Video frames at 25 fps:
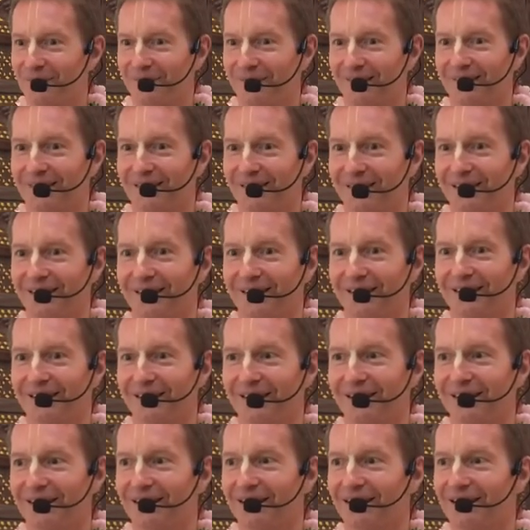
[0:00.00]

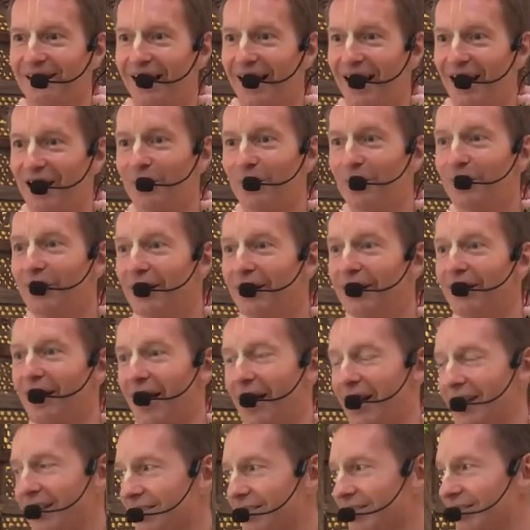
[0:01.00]
and
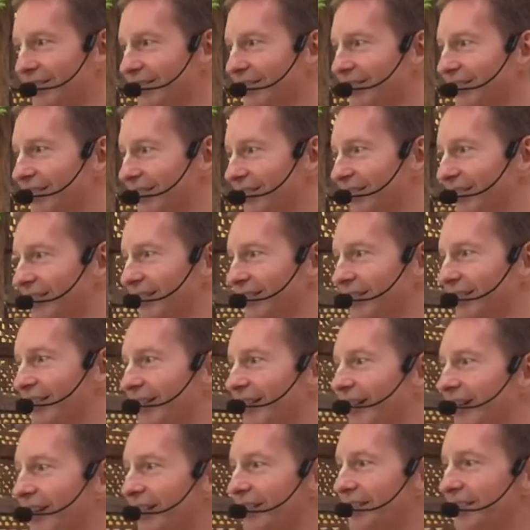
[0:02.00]
realize
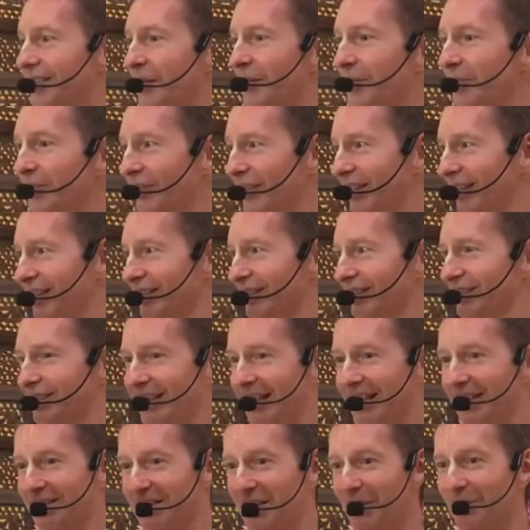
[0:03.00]
something,
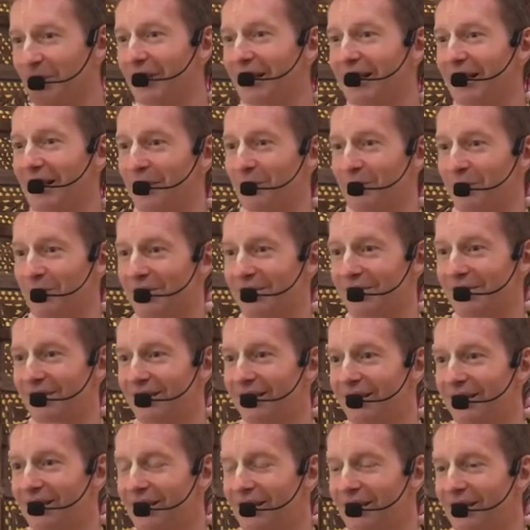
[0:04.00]
get some glimpse
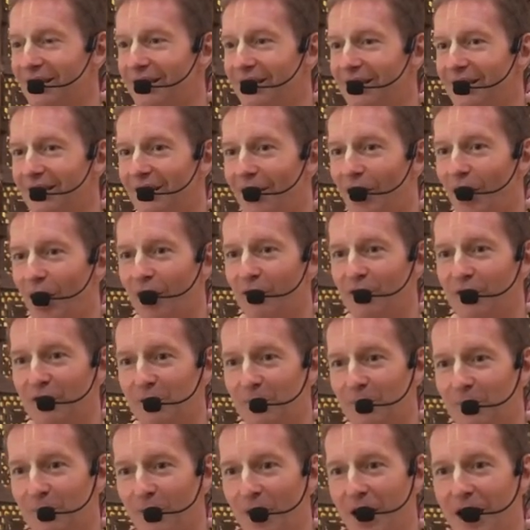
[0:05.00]
of the
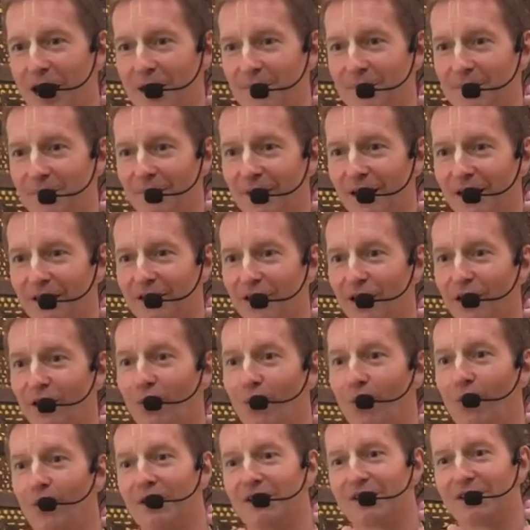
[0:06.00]
brain and the
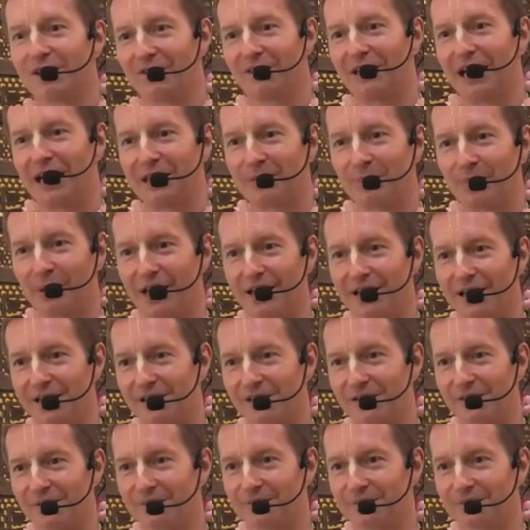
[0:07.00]
glories of that place.